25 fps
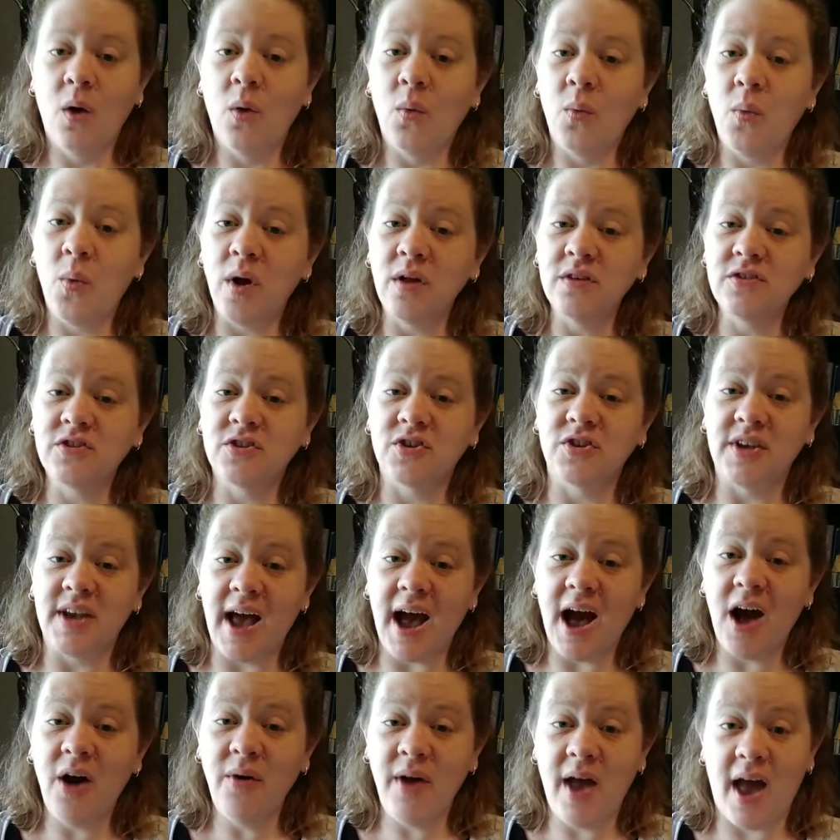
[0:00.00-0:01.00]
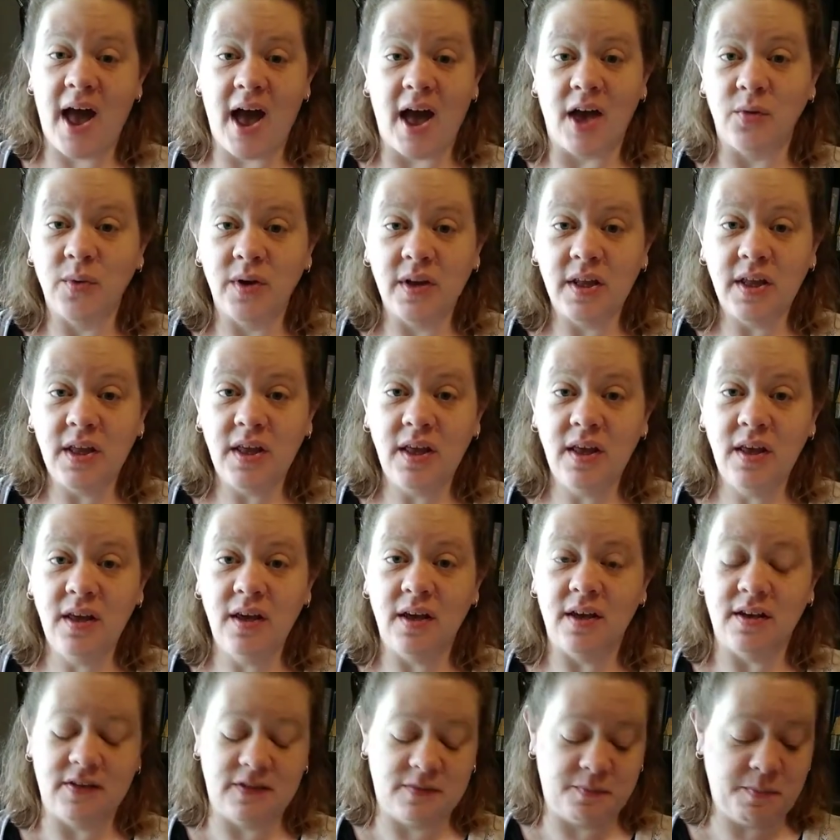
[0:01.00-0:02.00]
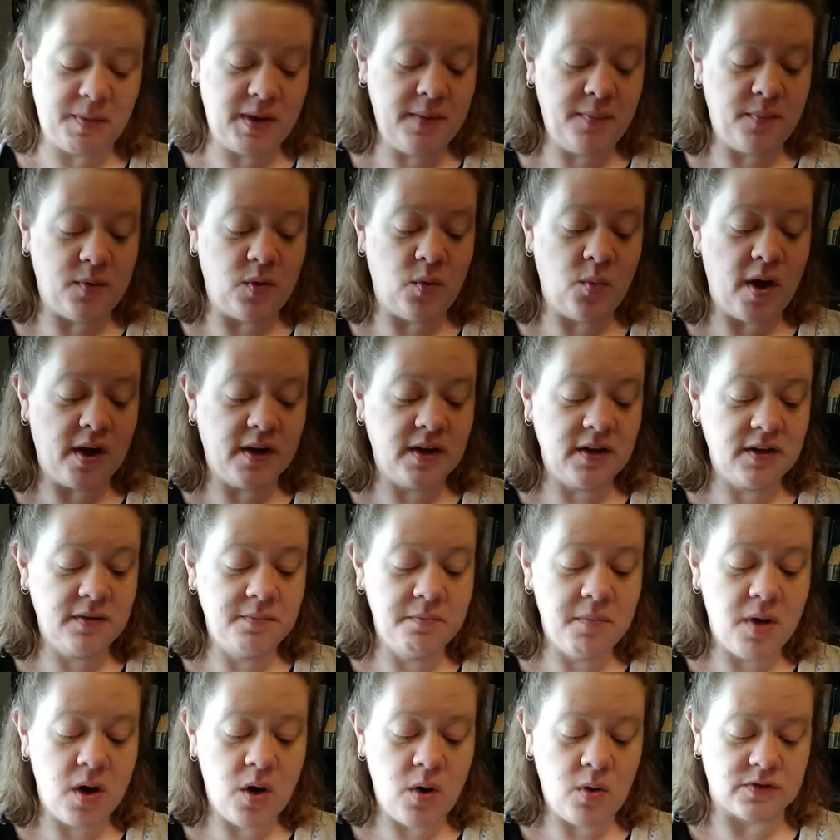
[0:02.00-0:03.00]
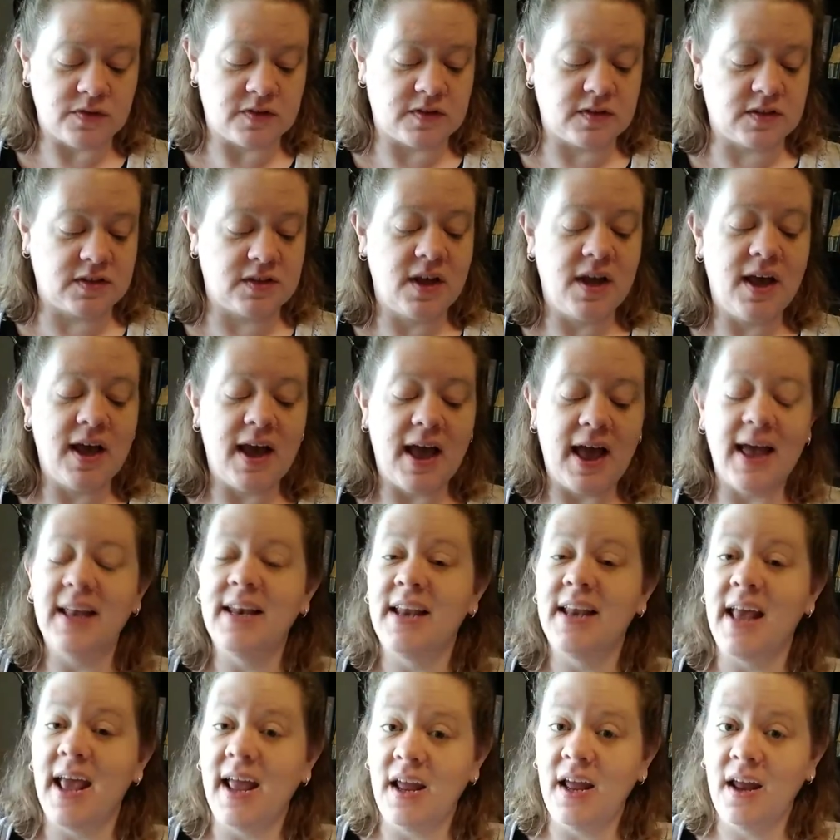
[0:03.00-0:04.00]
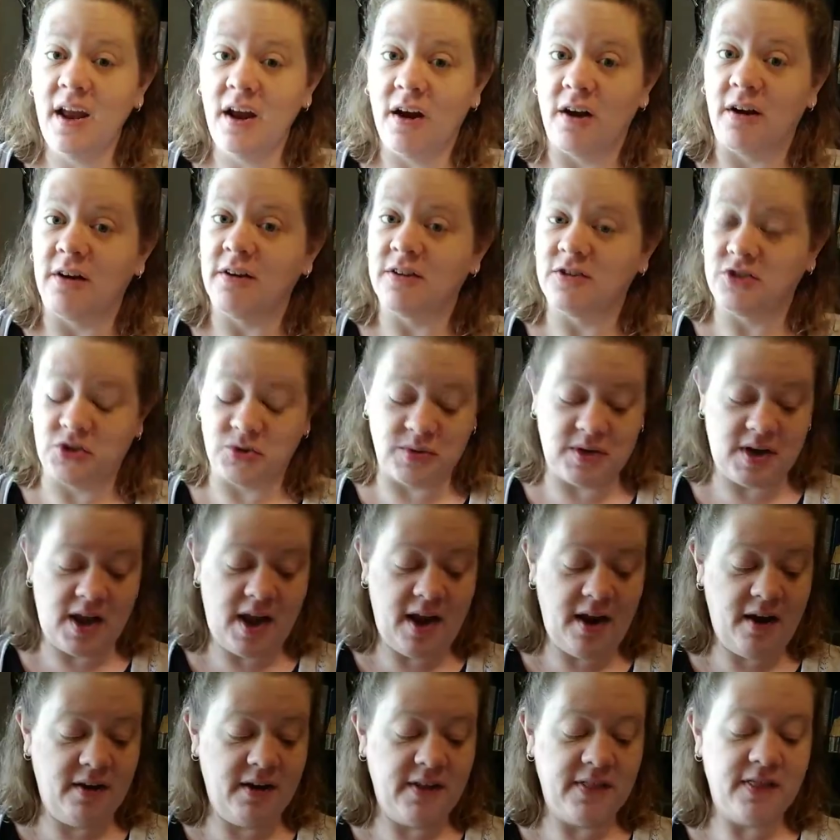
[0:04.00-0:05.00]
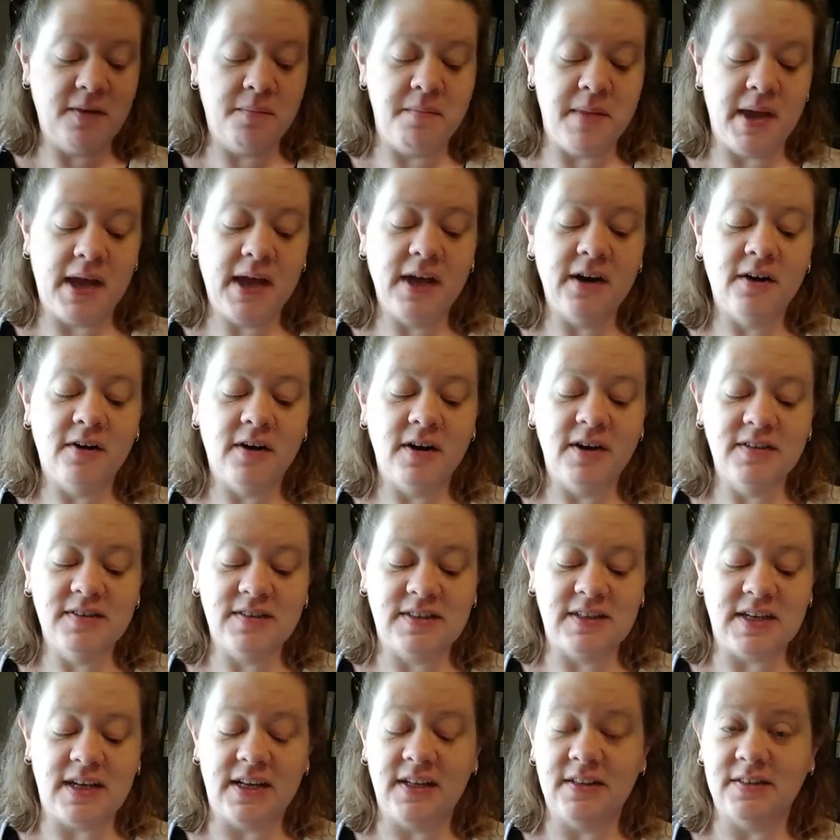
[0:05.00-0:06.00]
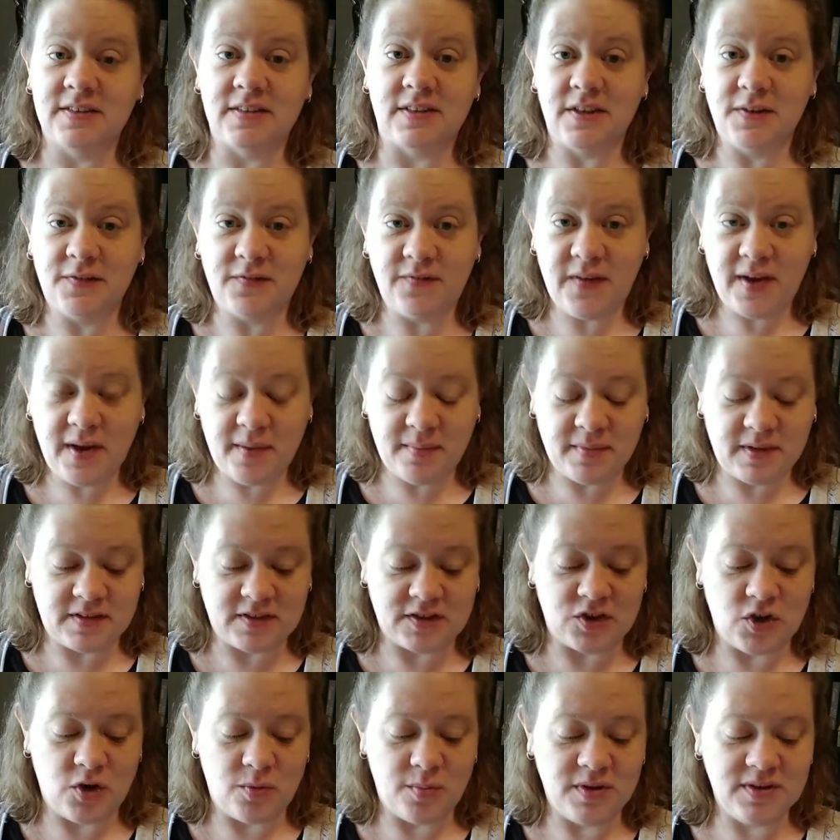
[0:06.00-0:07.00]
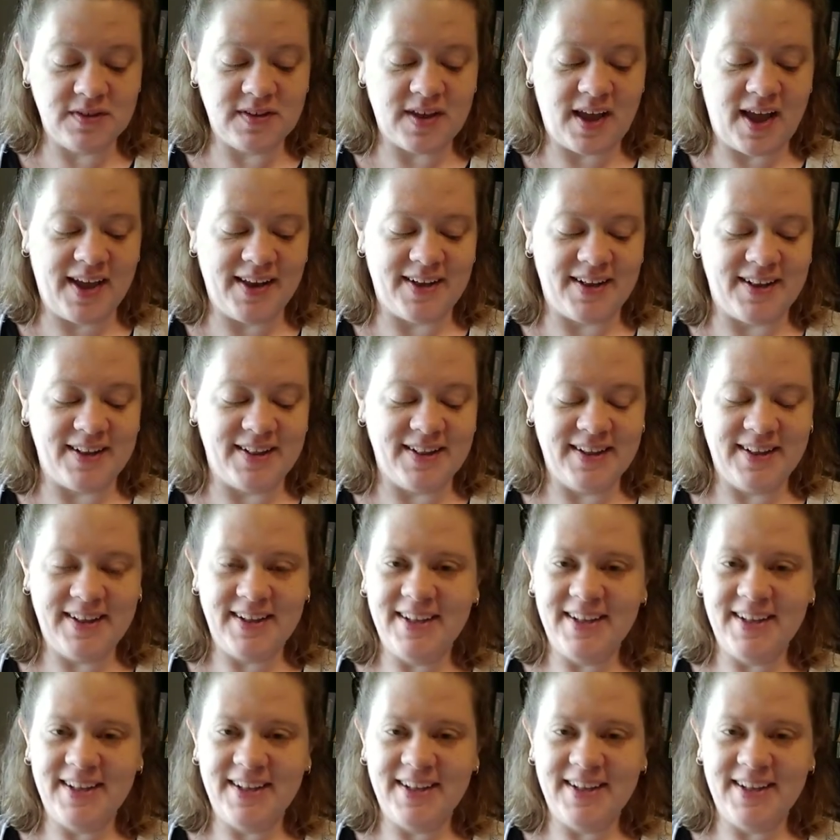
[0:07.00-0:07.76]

Walter now had what he and his people wanted most, an heir to inherit the manor and estates and the family's noble title.